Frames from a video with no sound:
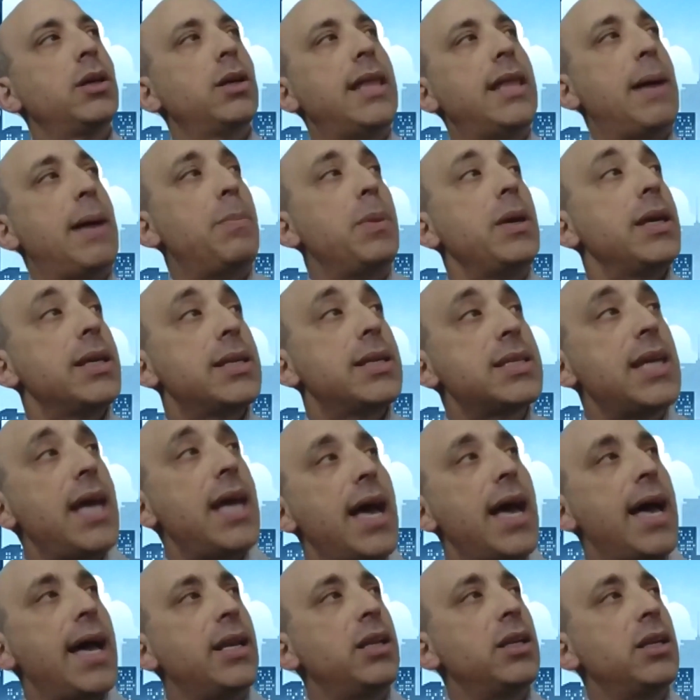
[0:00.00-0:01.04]
That being
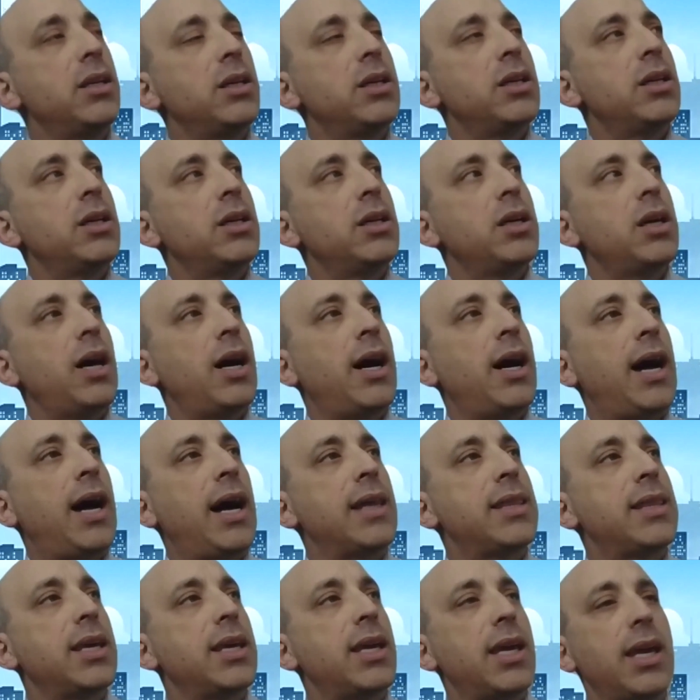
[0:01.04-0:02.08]
said, I
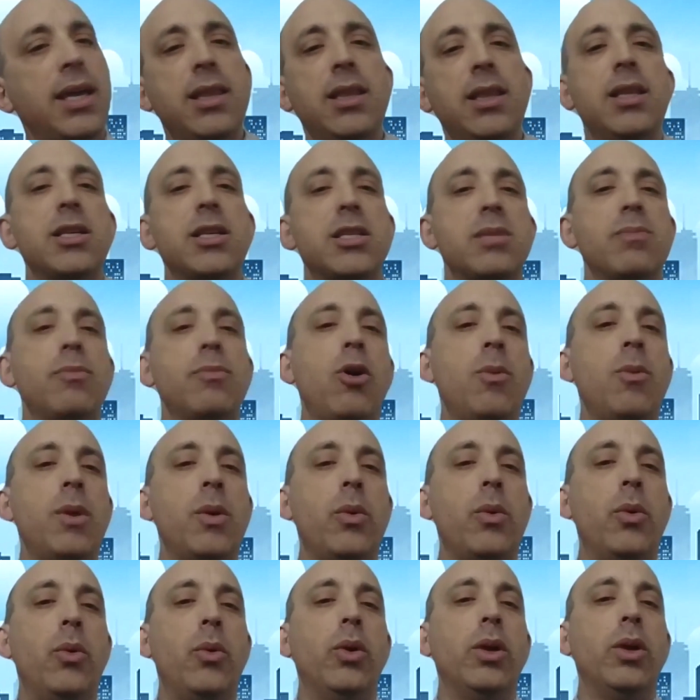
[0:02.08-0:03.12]
think in this moment,
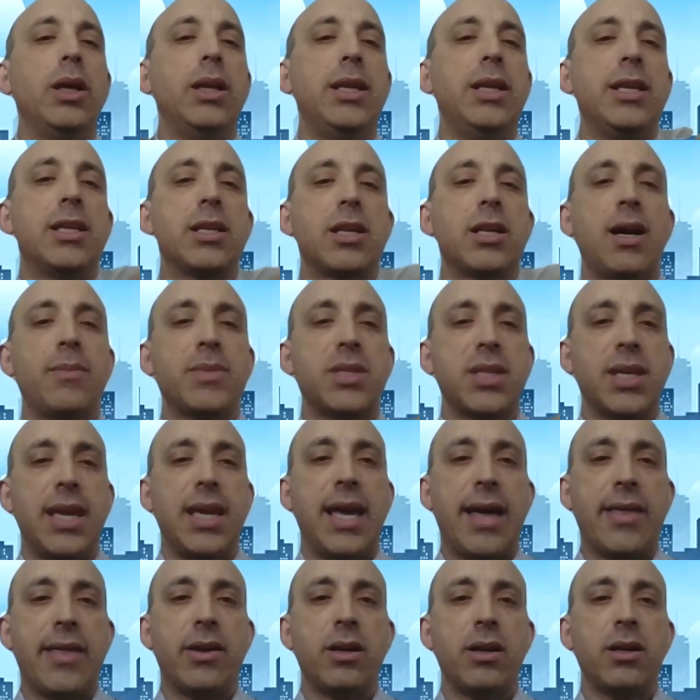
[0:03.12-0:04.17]
we really need to come
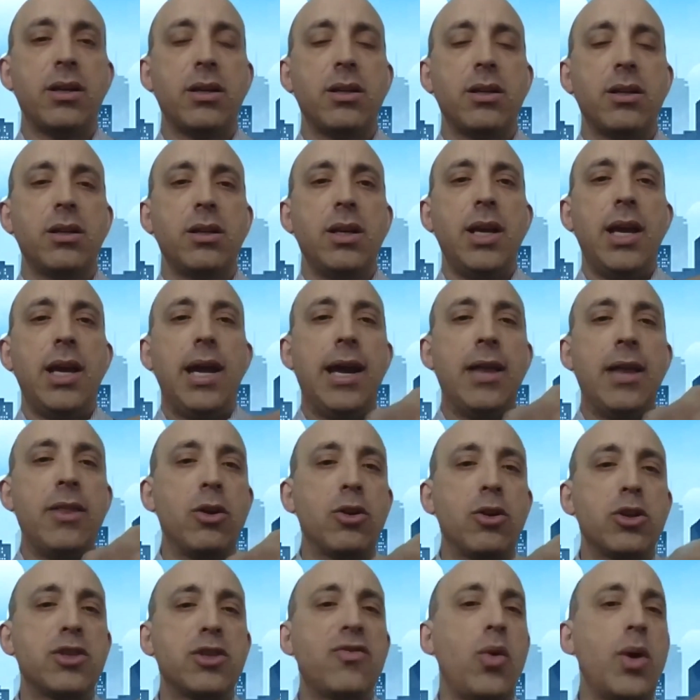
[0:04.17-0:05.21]
together. And
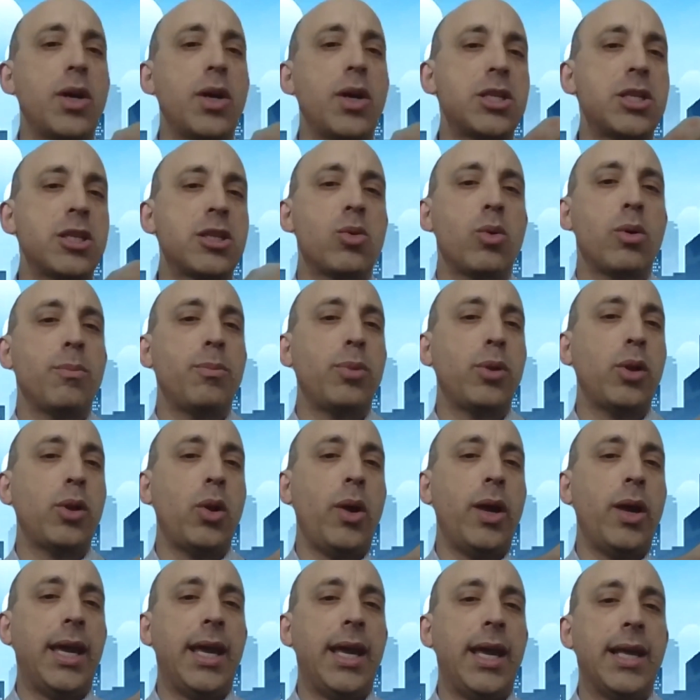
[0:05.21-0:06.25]
those voices who are
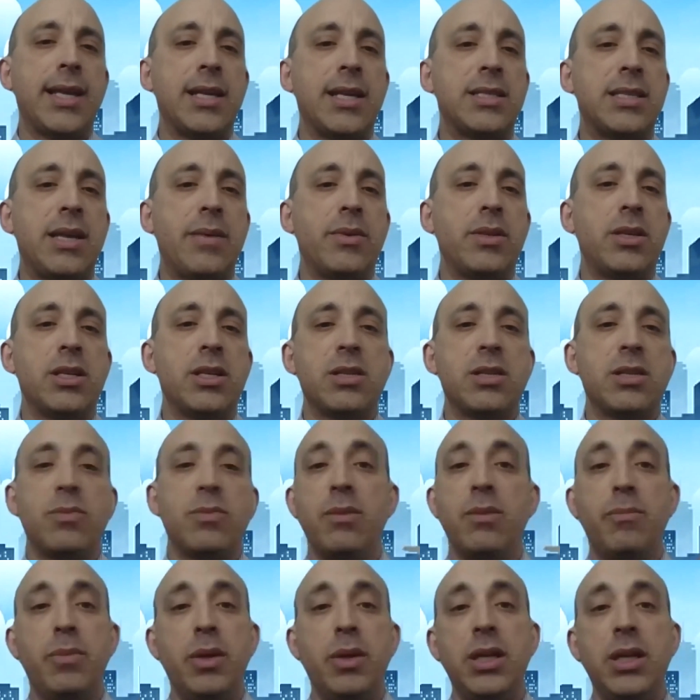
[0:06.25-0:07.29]
employing anti-Semitism in the
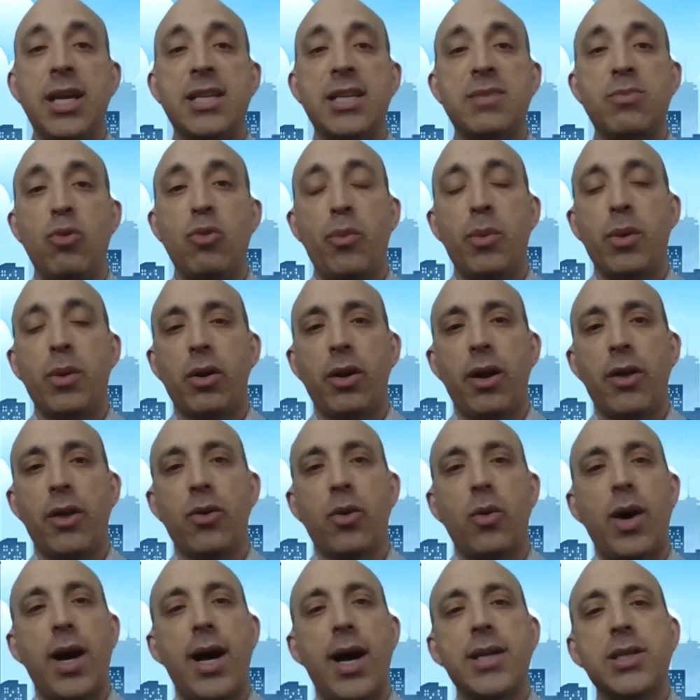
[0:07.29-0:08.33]
BDS movement or
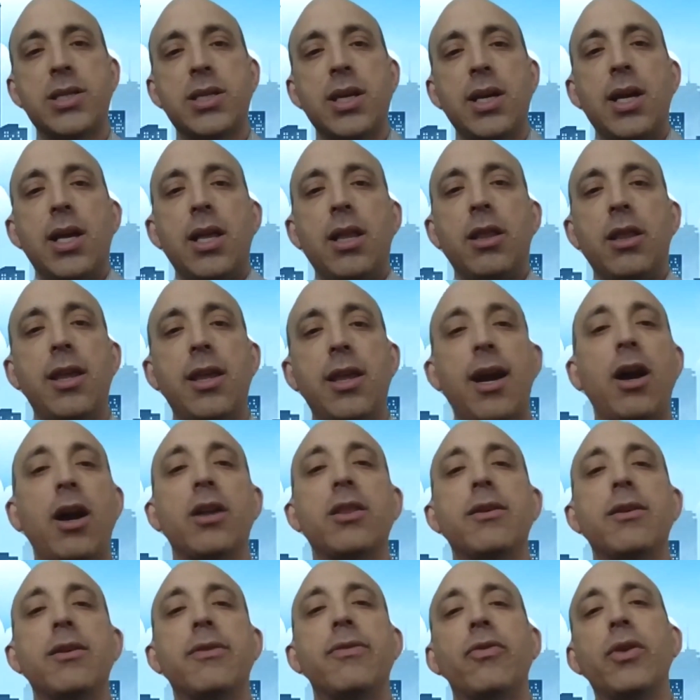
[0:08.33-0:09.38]
otherwise, they are on
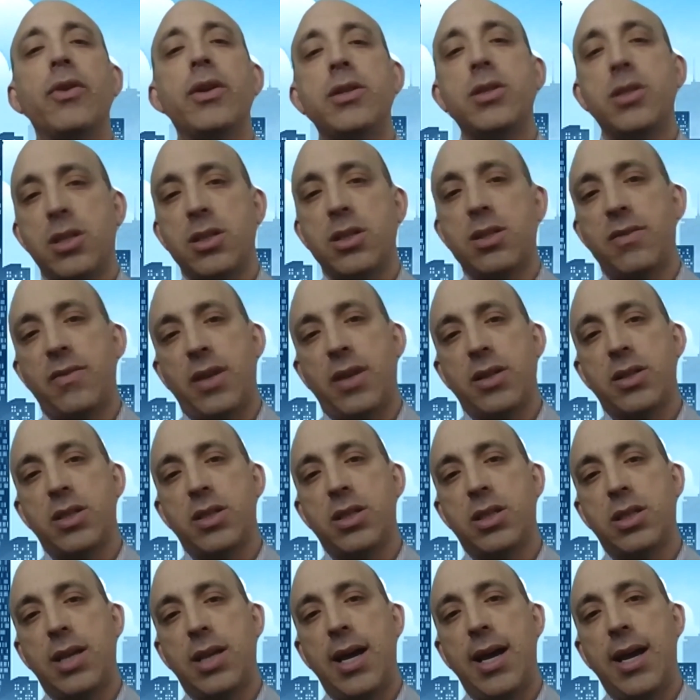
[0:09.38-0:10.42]
the fringes of our
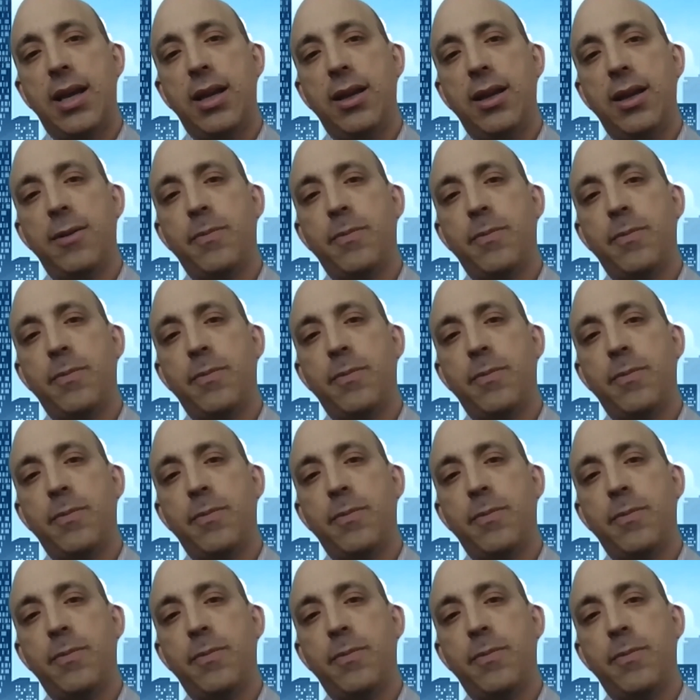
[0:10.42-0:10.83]
society.